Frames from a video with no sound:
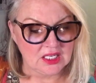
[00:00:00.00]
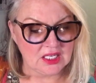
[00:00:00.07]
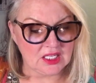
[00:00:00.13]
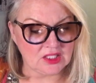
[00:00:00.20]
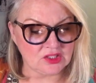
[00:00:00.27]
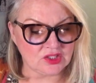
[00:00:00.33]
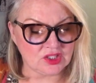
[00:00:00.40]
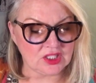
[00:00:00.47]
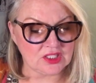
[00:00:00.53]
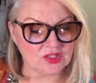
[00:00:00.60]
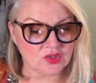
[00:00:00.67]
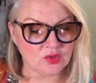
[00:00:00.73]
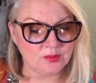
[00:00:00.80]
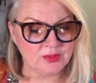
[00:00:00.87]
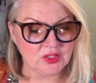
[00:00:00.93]
And
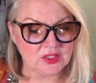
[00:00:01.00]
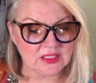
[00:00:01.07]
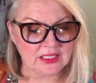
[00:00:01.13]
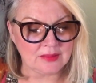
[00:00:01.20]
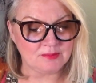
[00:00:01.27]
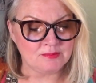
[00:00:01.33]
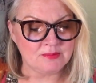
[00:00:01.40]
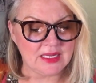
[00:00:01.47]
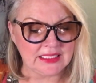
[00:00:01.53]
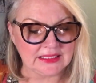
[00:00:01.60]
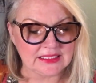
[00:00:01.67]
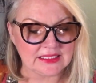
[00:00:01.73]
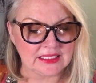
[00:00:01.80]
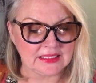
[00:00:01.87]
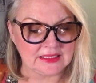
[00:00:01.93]
it's almost like
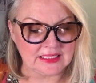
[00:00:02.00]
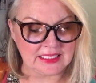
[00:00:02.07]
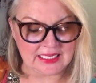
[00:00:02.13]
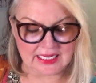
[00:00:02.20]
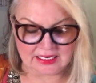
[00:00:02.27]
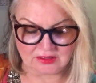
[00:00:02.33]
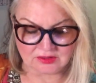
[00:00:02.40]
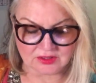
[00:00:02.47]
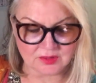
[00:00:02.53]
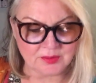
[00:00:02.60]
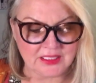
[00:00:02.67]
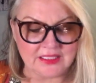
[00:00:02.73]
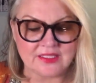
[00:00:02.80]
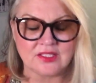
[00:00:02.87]
mixing the alchemy.